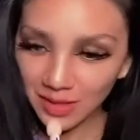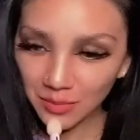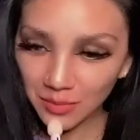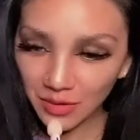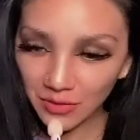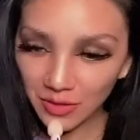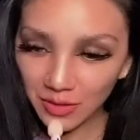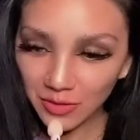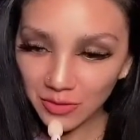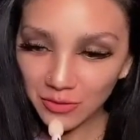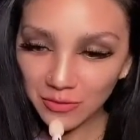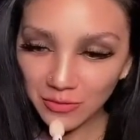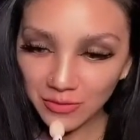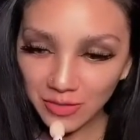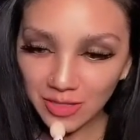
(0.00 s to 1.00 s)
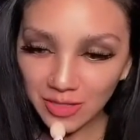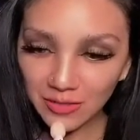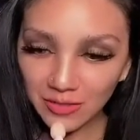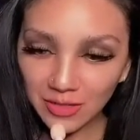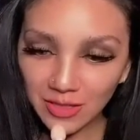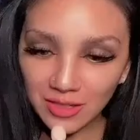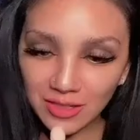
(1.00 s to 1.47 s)
But if you look really,
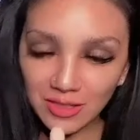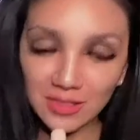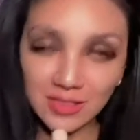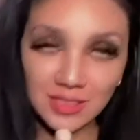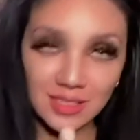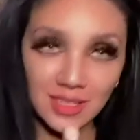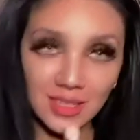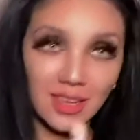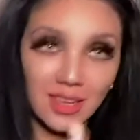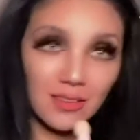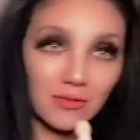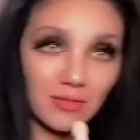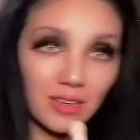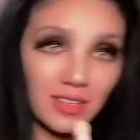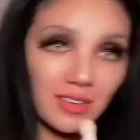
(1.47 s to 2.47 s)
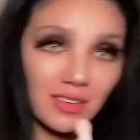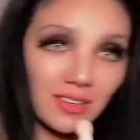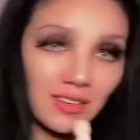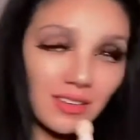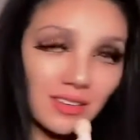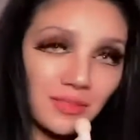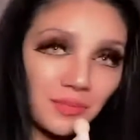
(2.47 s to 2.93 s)
really closely at a
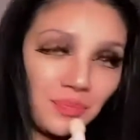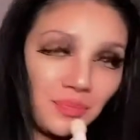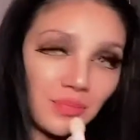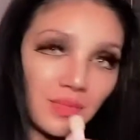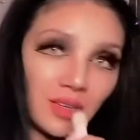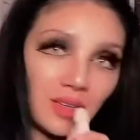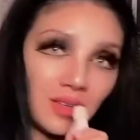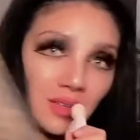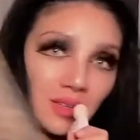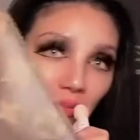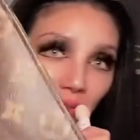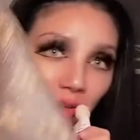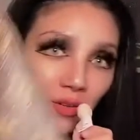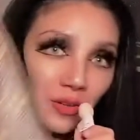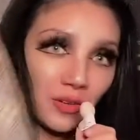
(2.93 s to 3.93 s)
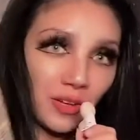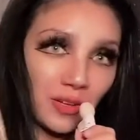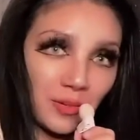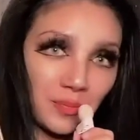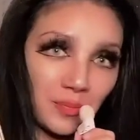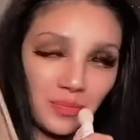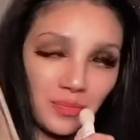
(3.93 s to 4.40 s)
regular
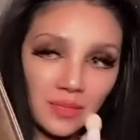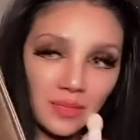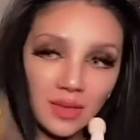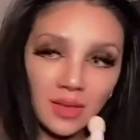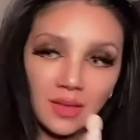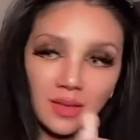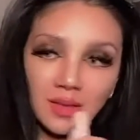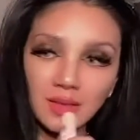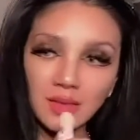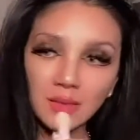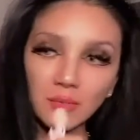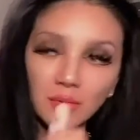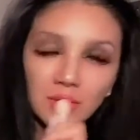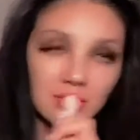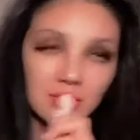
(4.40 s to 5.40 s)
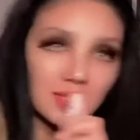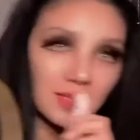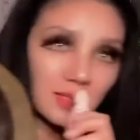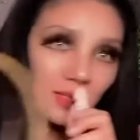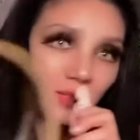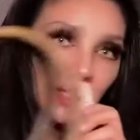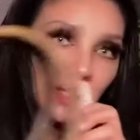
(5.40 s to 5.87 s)
monogram, the print
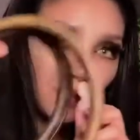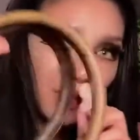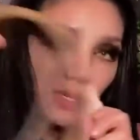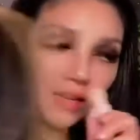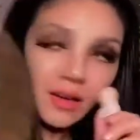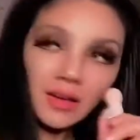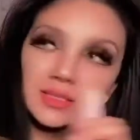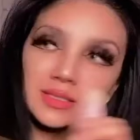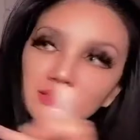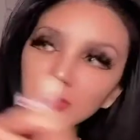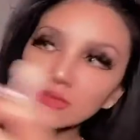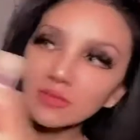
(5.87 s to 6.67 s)
has always been kind of